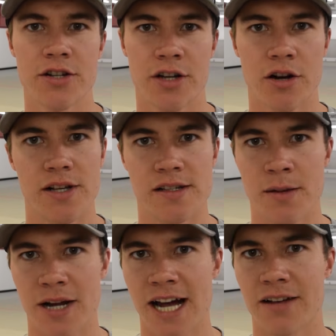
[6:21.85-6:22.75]
you to go to
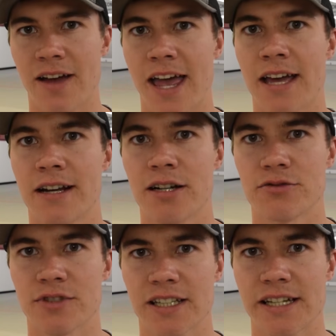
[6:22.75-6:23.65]
some kind of
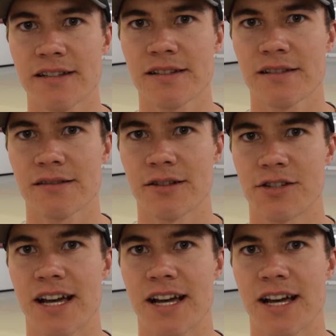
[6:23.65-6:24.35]
handheld release, such